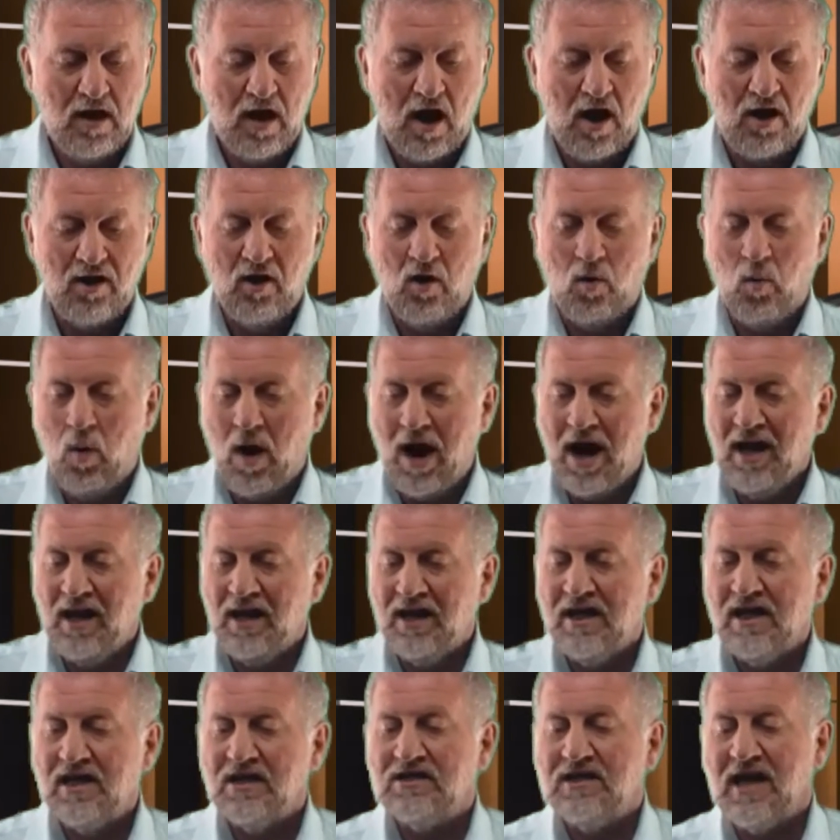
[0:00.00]
And the
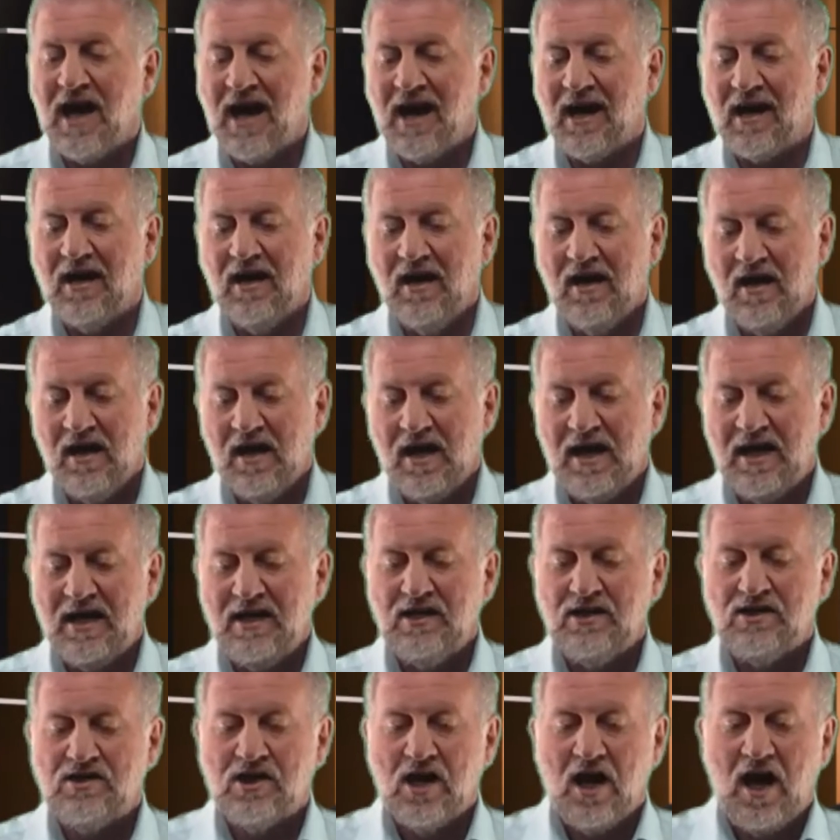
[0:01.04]
whaling attack
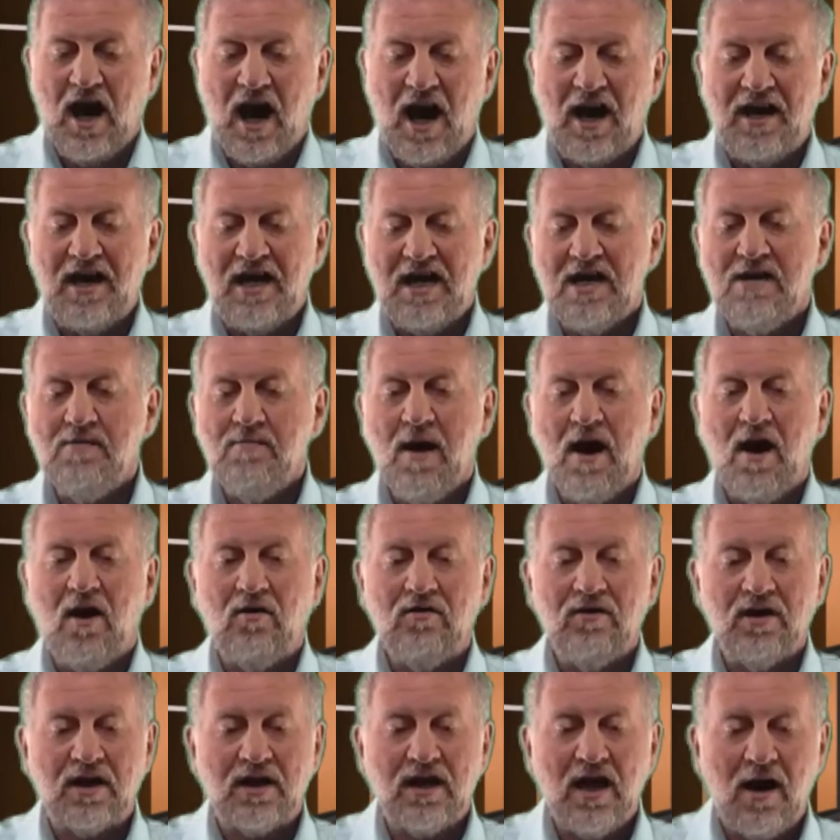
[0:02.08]
is an
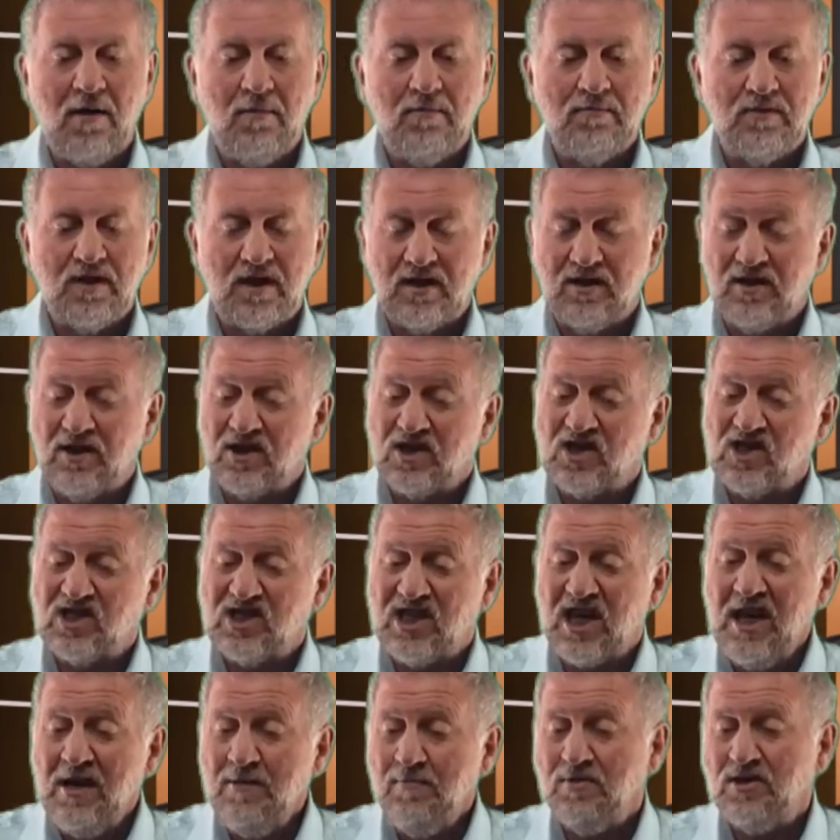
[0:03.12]
email that
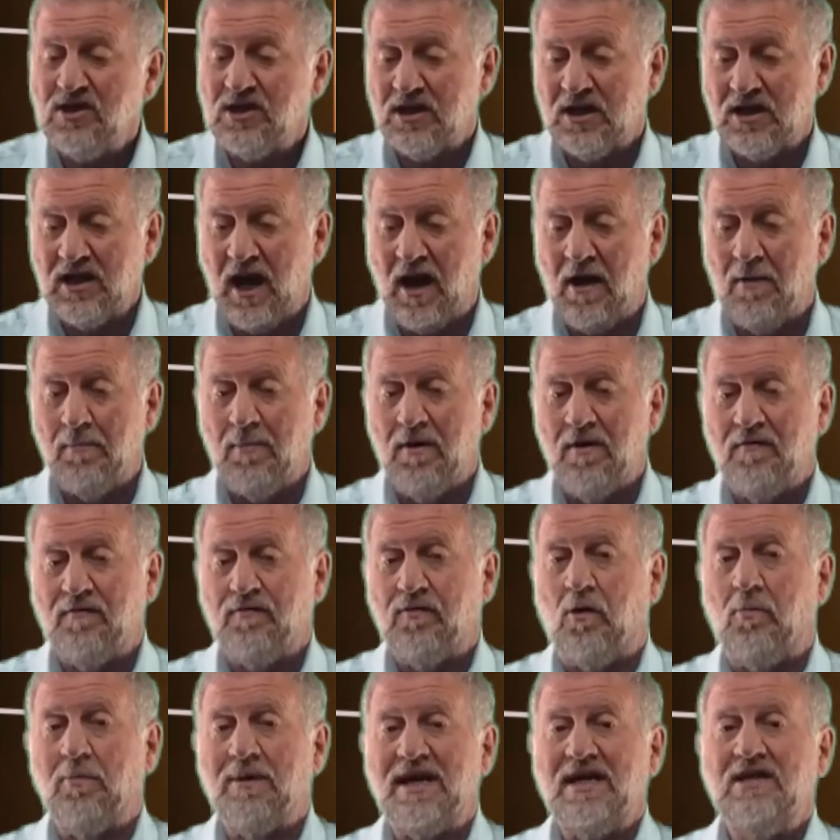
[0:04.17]
seems to come
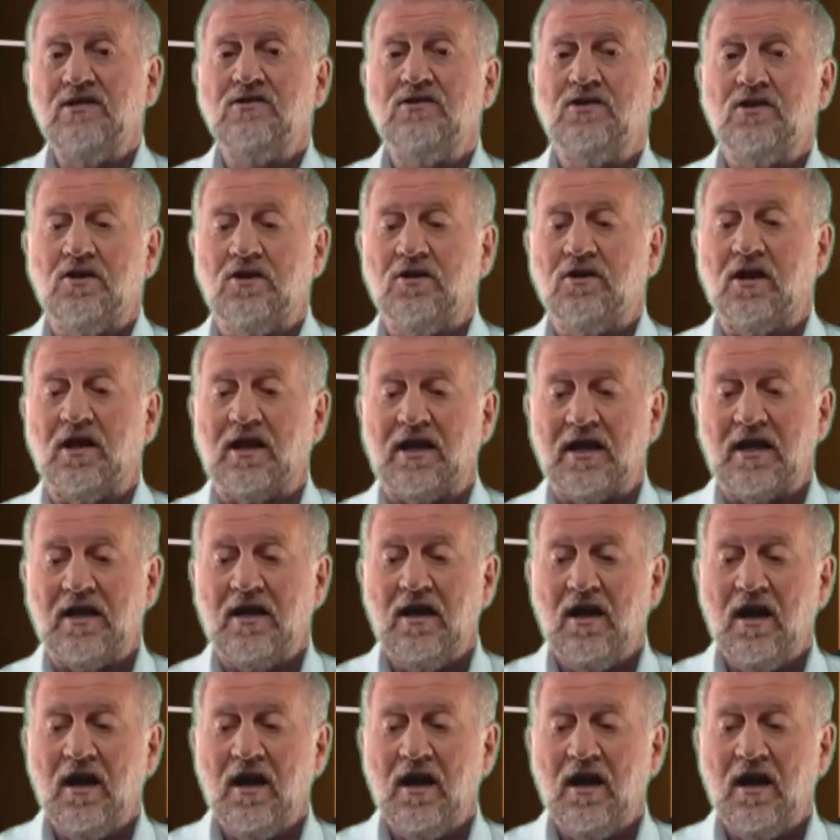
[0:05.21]
from internally.